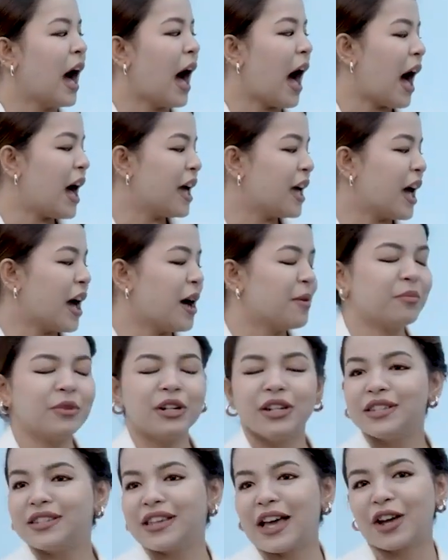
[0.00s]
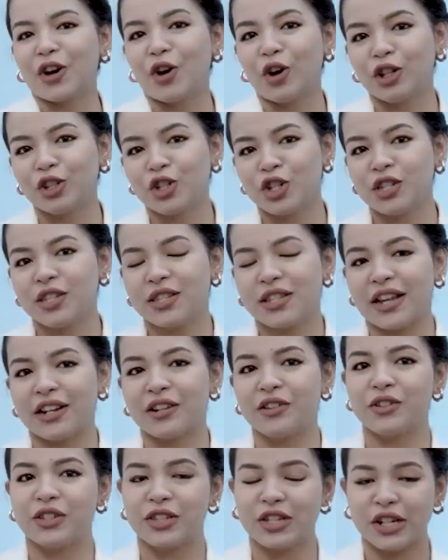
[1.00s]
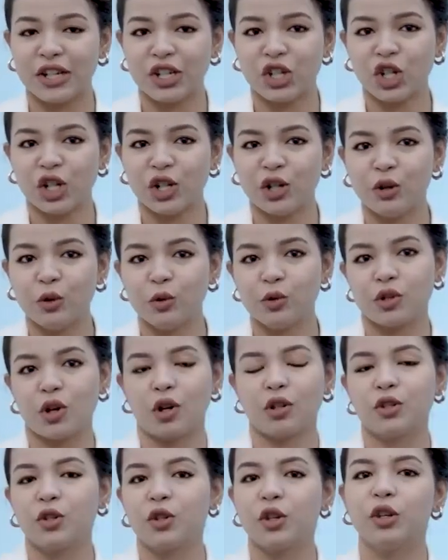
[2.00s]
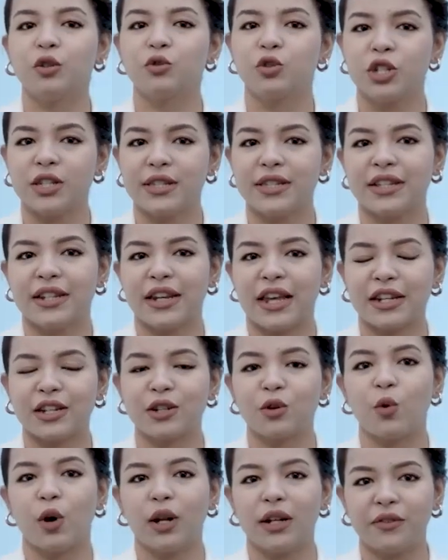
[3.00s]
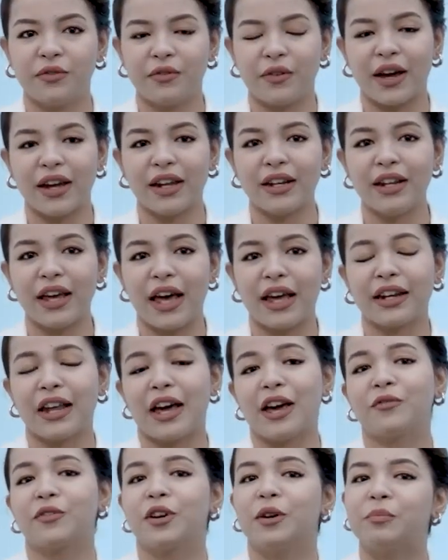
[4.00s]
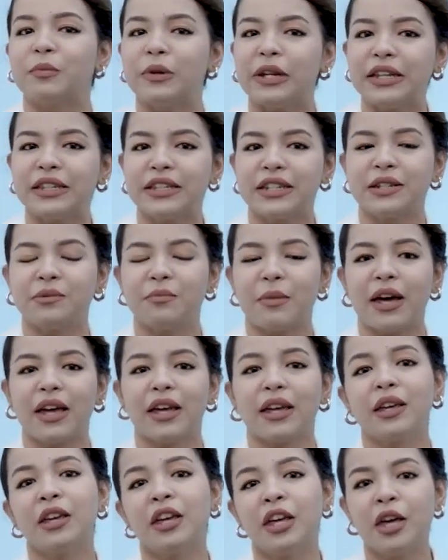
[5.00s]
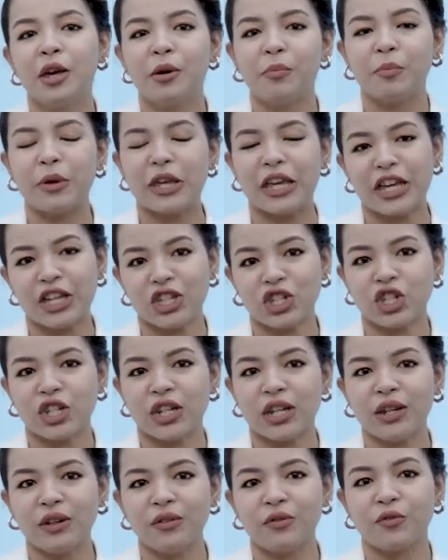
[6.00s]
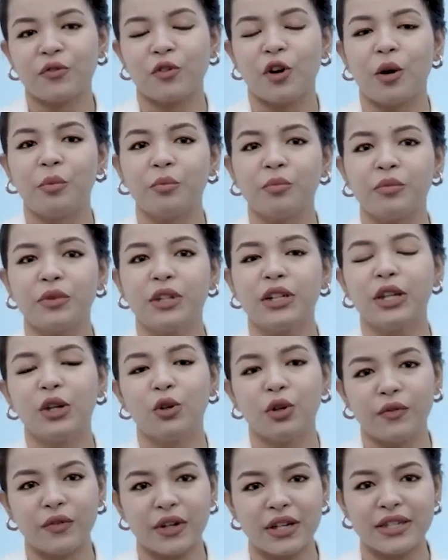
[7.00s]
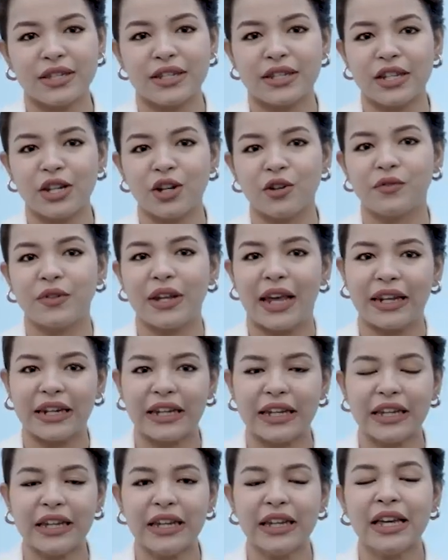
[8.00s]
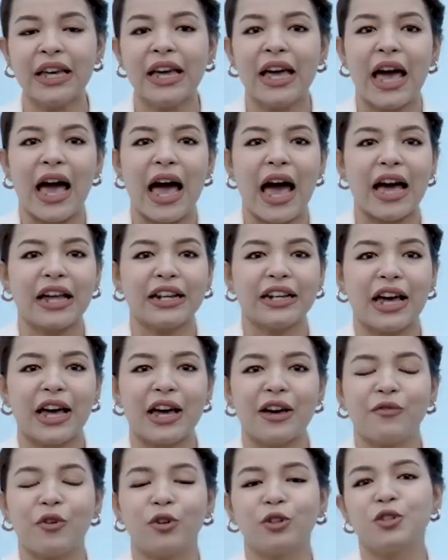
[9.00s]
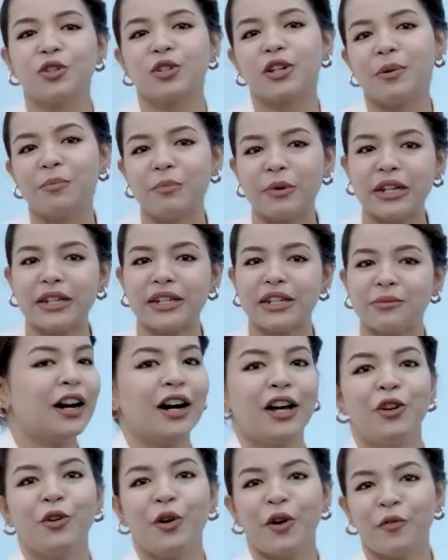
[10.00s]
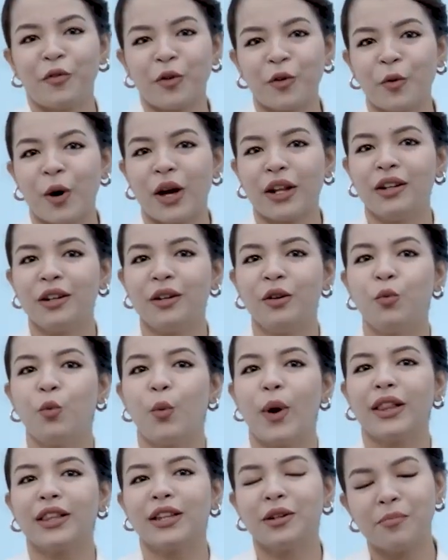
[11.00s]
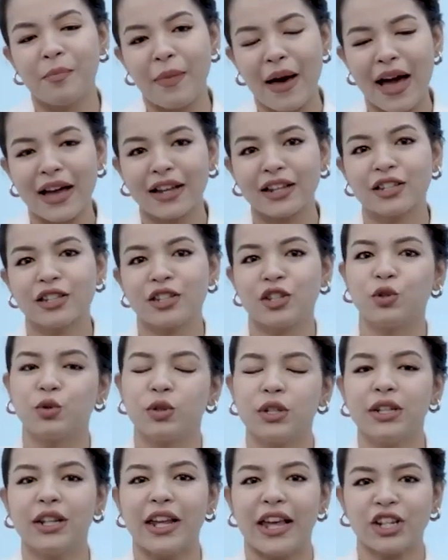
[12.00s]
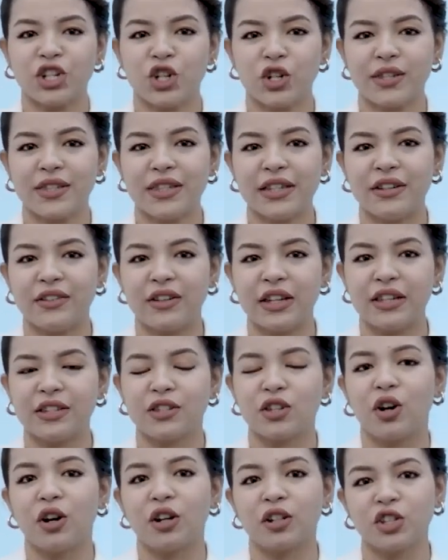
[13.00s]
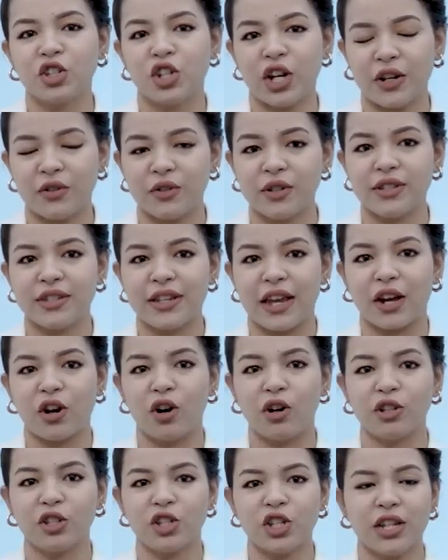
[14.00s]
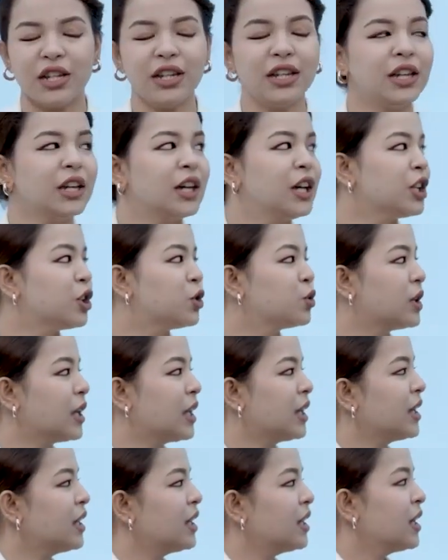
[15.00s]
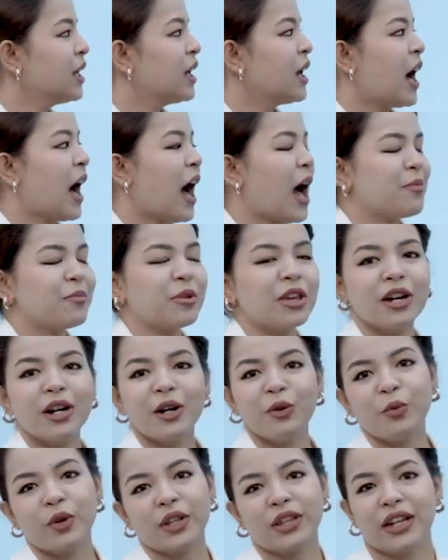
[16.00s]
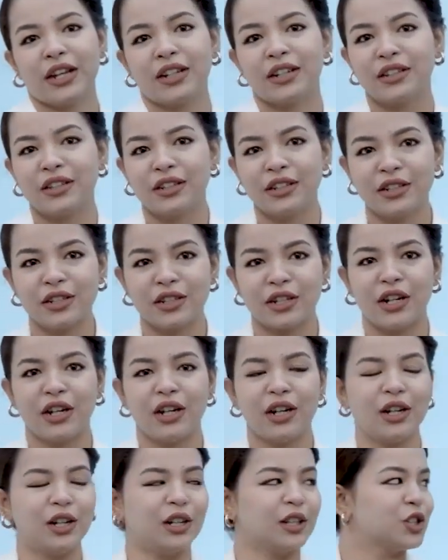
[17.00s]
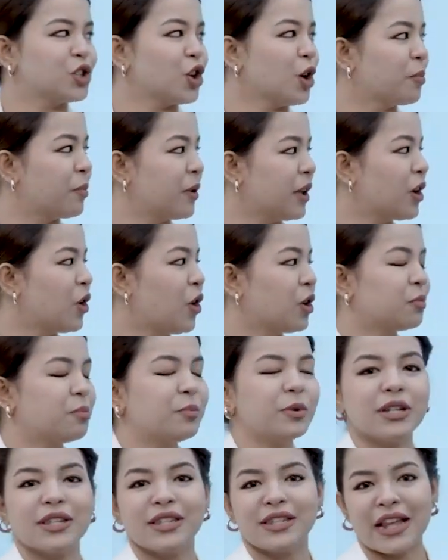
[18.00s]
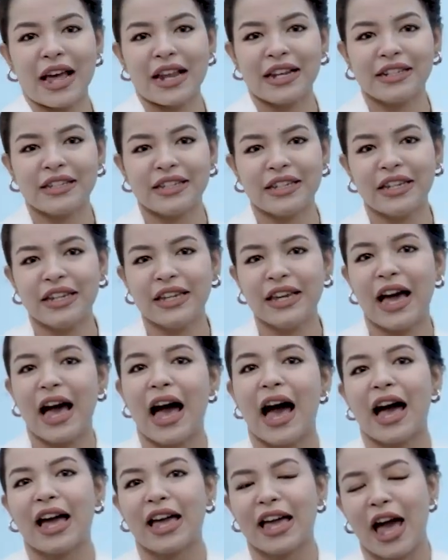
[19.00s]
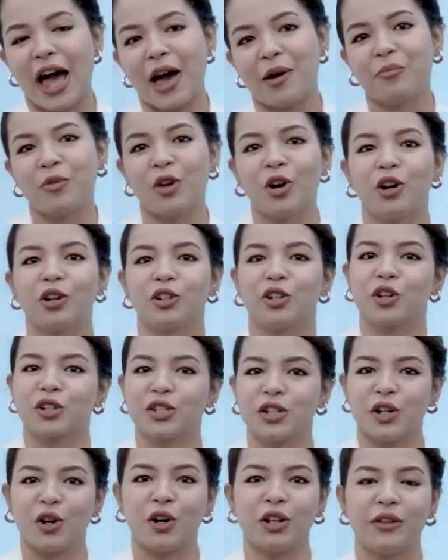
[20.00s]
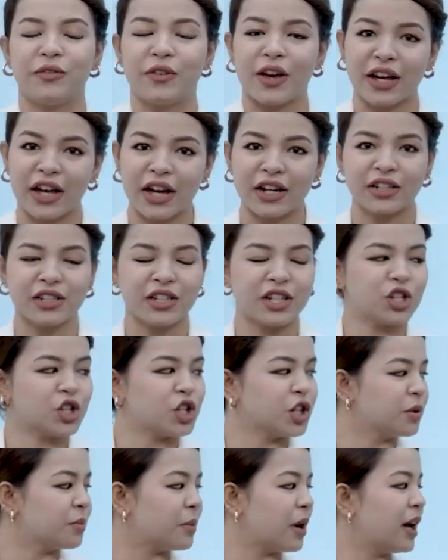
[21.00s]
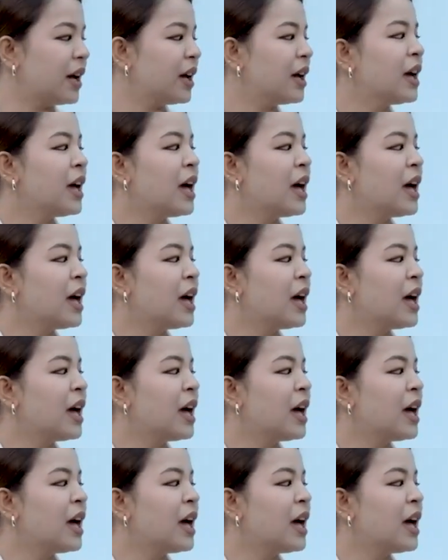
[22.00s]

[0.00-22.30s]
I am a psychologist and researcher who's also UGC NET qualified, and I have completed my PhD from the University of Delhi, and I have also completed. Hello everyone, welcome back to the lecture series on general psychology. Today I'm here with another topic on personality. I am your Dr. Olivia Kakati Sharma.